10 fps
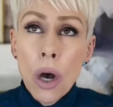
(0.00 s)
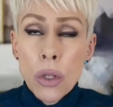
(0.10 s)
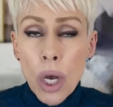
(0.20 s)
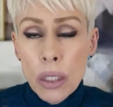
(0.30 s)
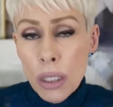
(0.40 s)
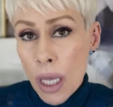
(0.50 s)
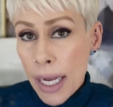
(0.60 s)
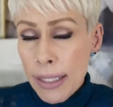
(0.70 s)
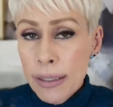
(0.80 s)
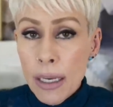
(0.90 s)
along the
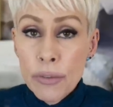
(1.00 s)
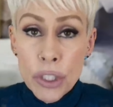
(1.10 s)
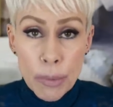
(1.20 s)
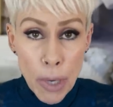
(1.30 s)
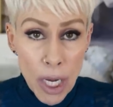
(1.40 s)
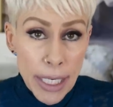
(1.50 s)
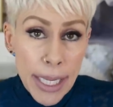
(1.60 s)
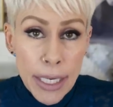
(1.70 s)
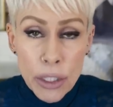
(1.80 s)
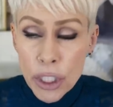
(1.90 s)
lines of
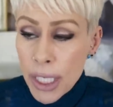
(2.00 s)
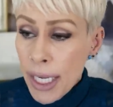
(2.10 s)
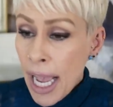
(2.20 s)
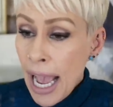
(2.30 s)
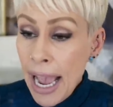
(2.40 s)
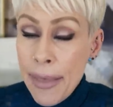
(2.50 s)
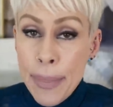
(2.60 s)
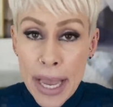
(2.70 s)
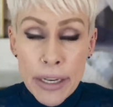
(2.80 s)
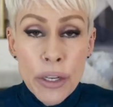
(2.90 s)
shamanic energy.
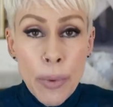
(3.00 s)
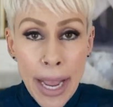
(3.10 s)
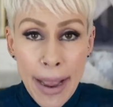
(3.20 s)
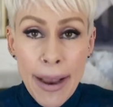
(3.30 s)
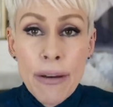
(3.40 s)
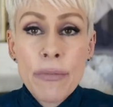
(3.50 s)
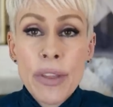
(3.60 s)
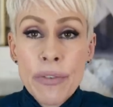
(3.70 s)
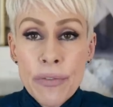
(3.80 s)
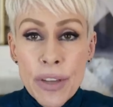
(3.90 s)
And then you
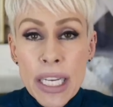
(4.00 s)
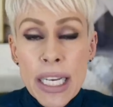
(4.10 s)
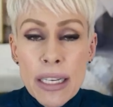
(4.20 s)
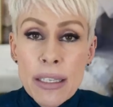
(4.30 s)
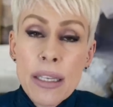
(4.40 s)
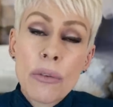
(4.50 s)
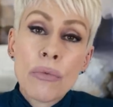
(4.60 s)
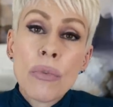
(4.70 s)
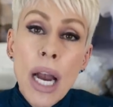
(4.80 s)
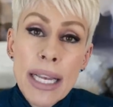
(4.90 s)
have the Phoenix
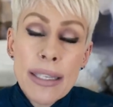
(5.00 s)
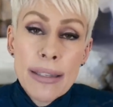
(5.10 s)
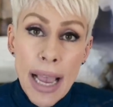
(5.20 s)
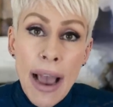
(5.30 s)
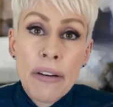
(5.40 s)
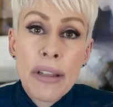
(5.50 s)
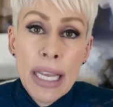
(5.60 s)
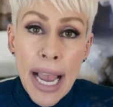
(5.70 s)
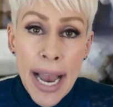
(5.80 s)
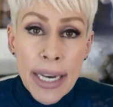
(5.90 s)
that rises out of
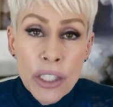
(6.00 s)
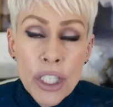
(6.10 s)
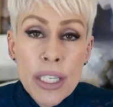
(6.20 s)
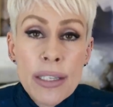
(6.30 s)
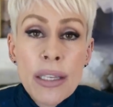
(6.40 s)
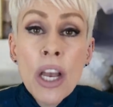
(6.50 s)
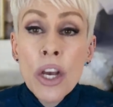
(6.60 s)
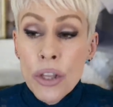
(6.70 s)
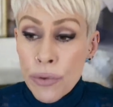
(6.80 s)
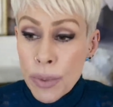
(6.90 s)
the ashes
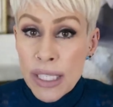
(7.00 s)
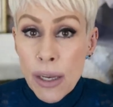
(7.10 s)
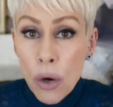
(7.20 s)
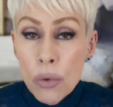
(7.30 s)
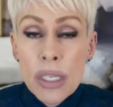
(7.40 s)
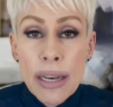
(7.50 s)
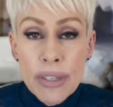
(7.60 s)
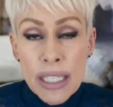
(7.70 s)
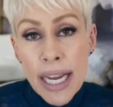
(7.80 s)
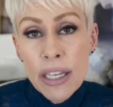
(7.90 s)
through its own
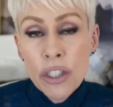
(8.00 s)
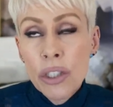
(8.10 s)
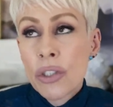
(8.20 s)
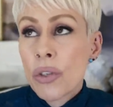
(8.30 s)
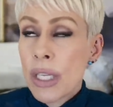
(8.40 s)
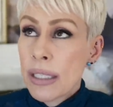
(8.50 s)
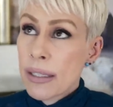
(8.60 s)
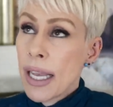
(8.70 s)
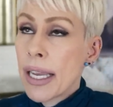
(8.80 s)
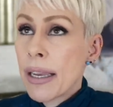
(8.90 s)
devastation. So
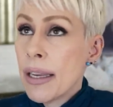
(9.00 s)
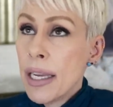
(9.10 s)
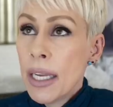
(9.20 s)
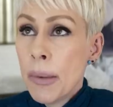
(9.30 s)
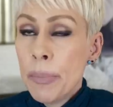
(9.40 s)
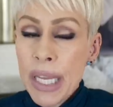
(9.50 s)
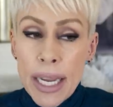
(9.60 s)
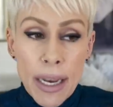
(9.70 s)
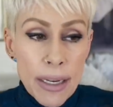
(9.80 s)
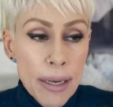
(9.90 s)
that's like
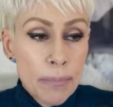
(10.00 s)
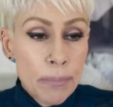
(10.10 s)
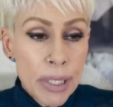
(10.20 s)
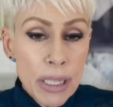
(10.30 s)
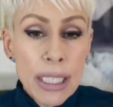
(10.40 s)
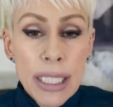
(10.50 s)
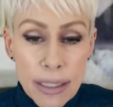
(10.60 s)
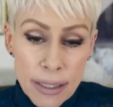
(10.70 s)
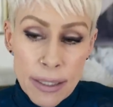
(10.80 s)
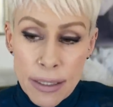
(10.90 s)
being a
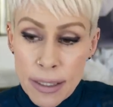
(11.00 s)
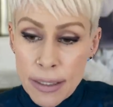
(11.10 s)
complete